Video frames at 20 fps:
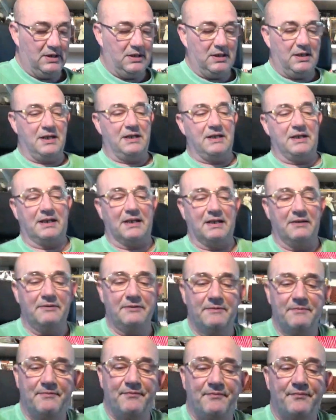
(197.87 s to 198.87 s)
There you go.
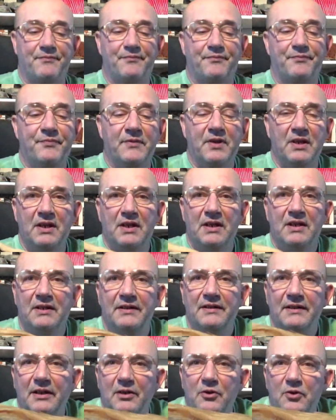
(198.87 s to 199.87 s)

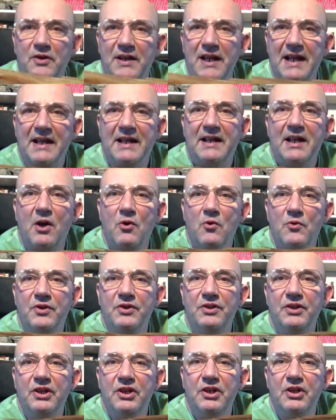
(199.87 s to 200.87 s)
Now look at that
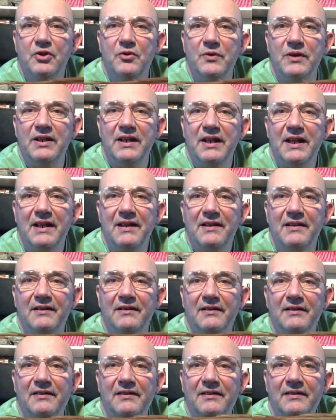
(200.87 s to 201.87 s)
golden hue in there,
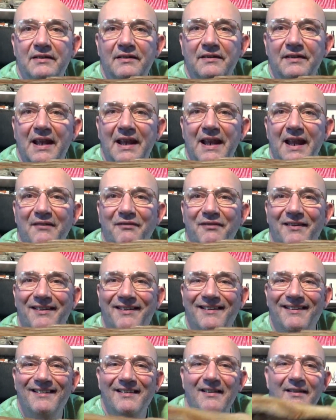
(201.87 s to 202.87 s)
look. Isn't that lovely?
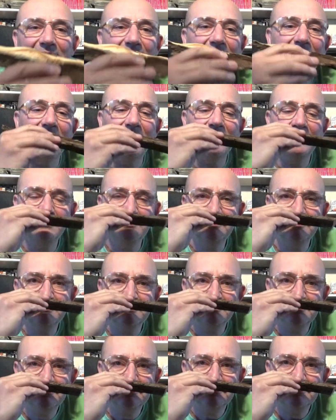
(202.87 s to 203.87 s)
Okay.
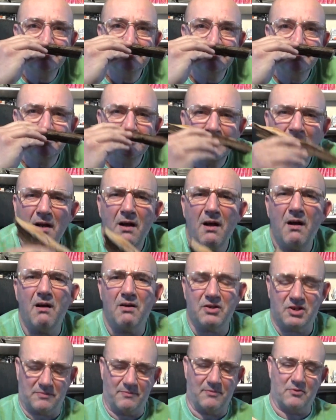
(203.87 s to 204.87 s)
Oh,
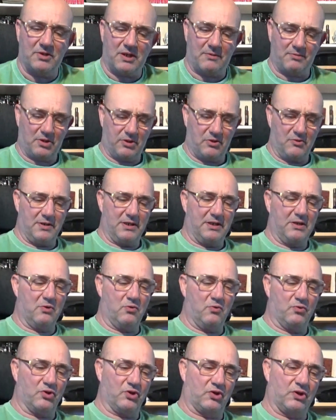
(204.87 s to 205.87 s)
it smells absolutely
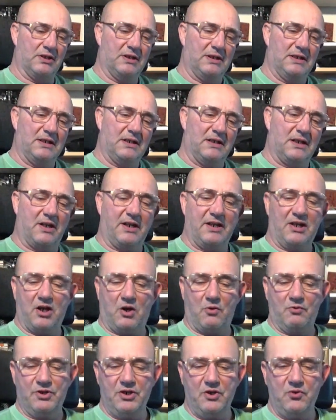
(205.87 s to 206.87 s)
gorgeous. I think
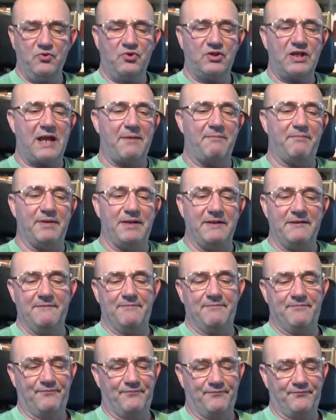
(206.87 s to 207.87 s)
I'll use that bit,
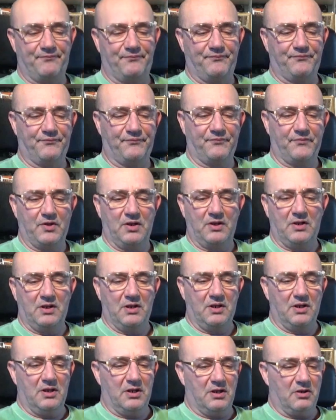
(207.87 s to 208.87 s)

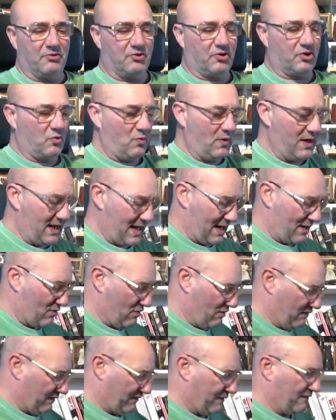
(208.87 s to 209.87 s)
I'll square that
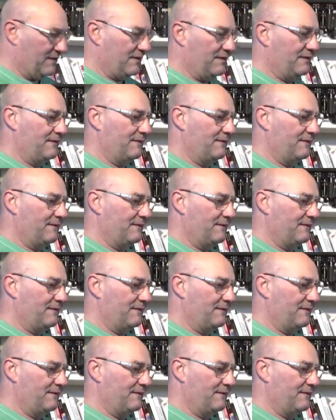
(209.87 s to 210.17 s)
off,